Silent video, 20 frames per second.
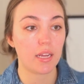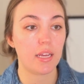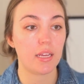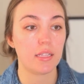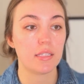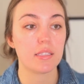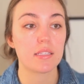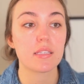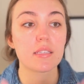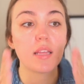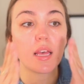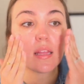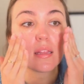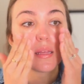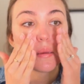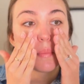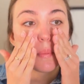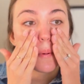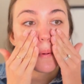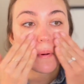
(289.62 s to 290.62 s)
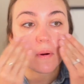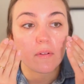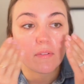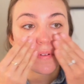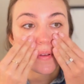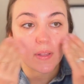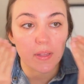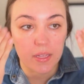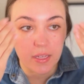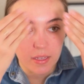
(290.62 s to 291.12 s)
it's slightly pore
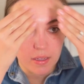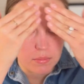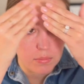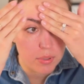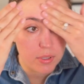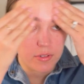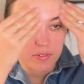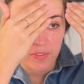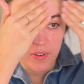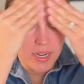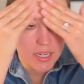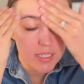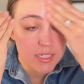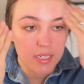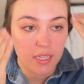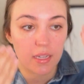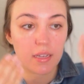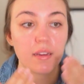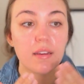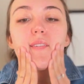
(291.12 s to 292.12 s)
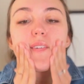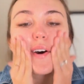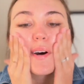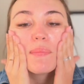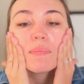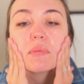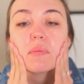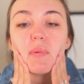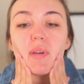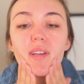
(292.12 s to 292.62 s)
filling and perfecting. It
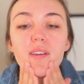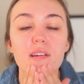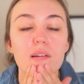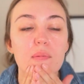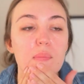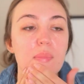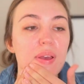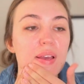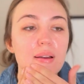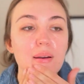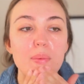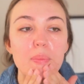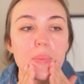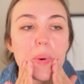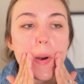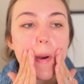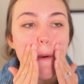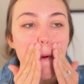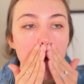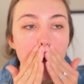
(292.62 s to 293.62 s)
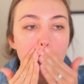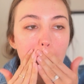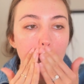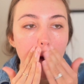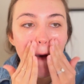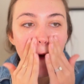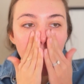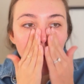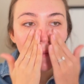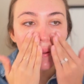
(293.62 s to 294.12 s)
helps make your makeup
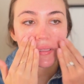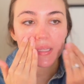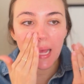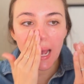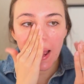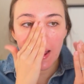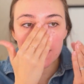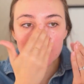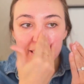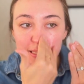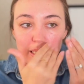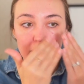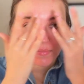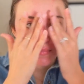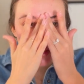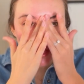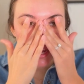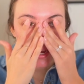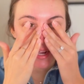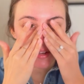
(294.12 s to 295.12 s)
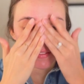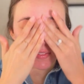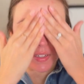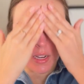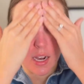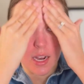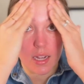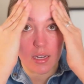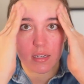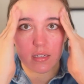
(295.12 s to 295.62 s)
last. I've
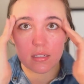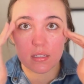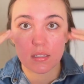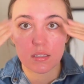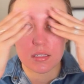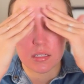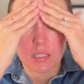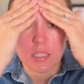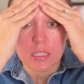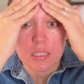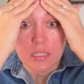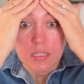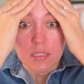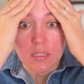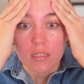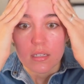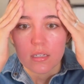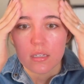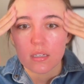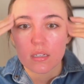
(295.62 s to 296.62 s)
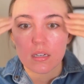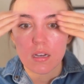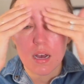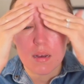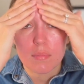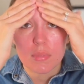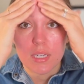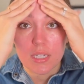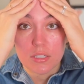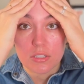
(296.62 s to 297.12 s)
got
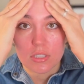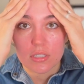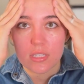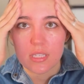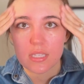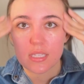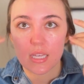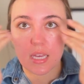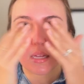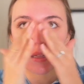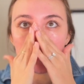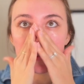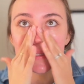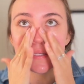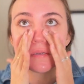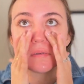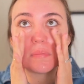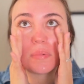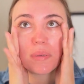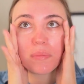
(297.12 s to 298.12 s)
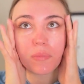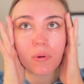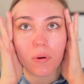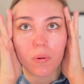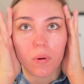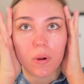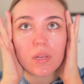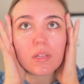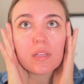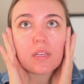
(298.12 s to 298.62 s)
combination skin, so a bit more
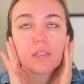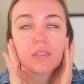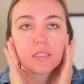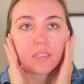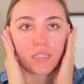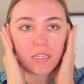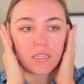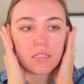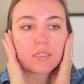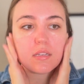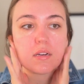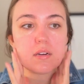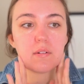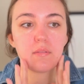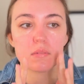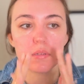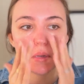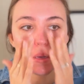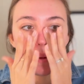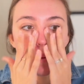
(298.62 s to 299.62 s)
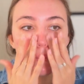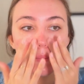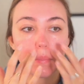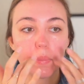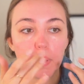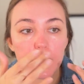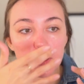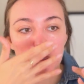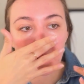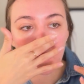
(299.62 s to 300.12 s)
oily in the T-zone,
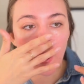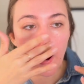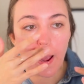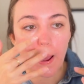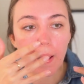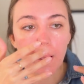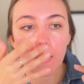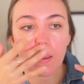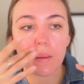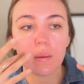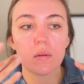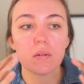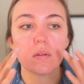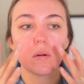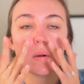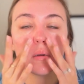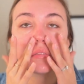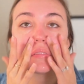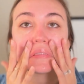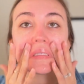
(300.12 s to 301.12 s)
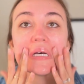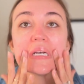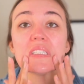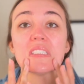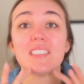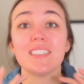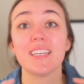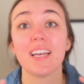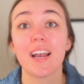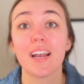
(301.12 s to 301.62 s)
but dry /
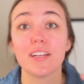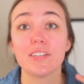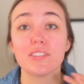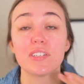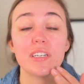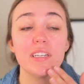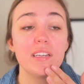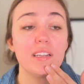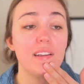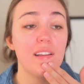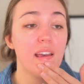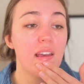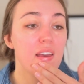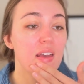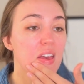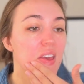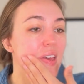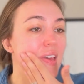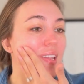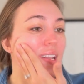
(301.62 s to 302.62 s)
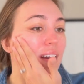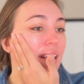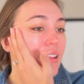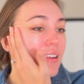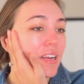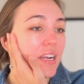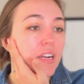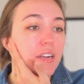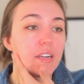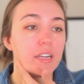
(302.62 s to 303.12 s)
dehydrated in other
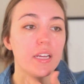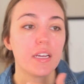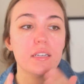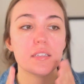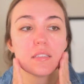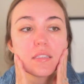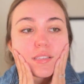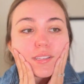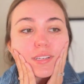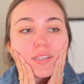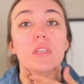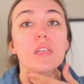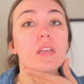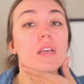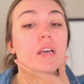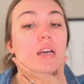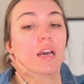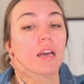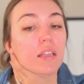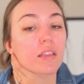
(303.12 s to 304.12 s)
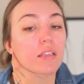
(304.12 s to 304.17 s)
areas. And